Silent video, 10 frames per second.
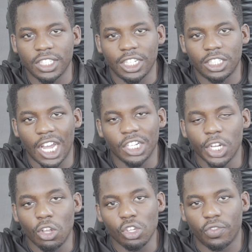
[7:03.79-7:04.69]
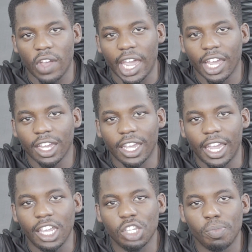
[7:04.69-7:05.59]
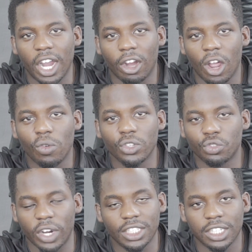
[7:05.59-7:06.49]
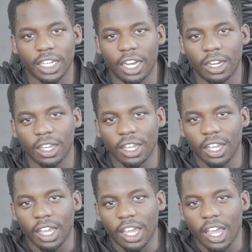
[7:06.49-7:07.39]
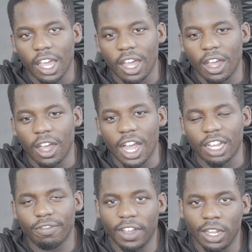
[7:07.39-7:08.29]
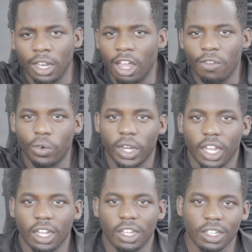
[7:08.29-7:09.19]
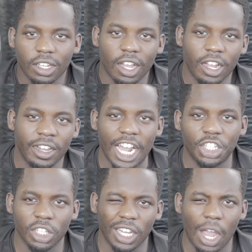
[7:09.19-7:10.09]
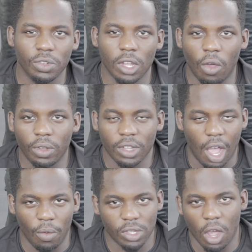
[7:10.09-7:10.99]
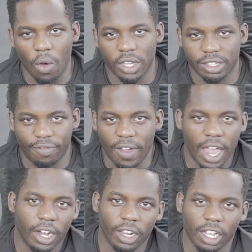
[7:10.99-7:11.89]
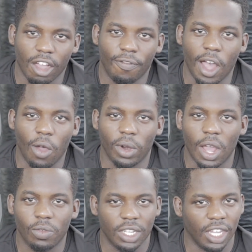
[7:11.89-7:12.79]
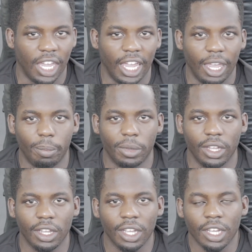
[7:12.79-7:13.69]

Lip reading: seen John Jones fight and his background was wrestling, I fell in love with it. Naturally, I was always a fighter. Like, I fought when I was a kid, but